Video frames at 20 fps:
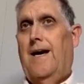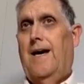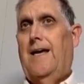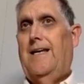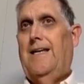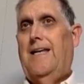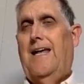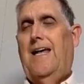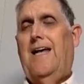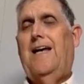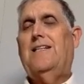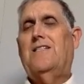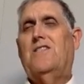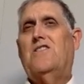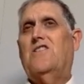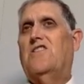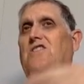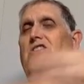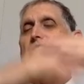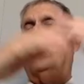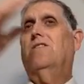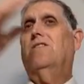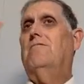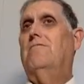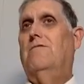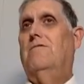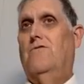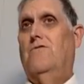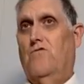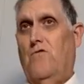I can't just
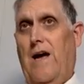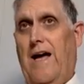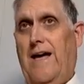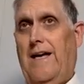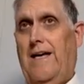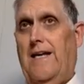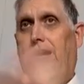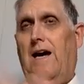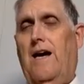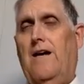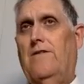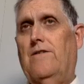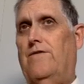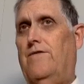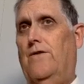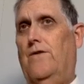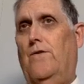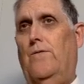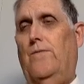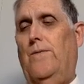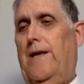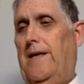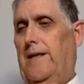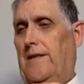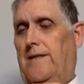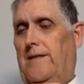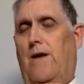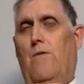drag it out a full week.